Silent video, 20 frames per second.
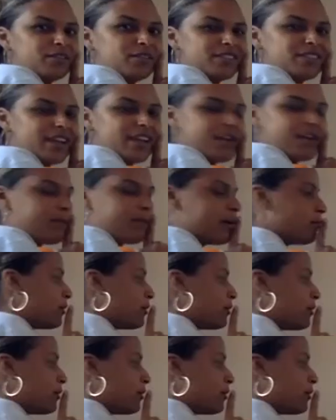that I might want to
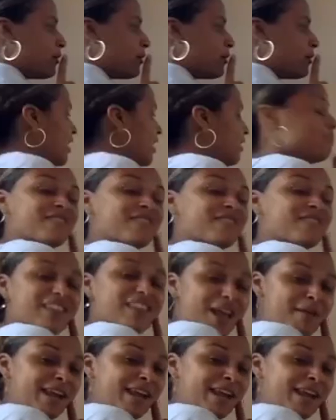add? I'm
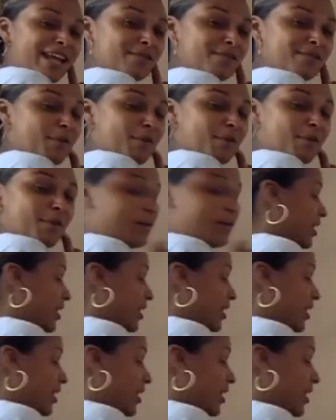going to add some polka dot
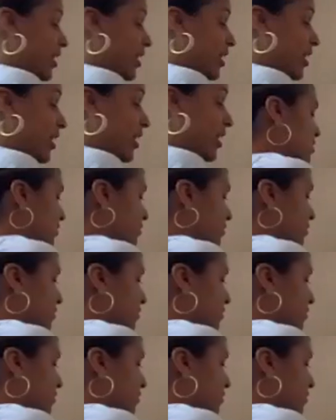wings.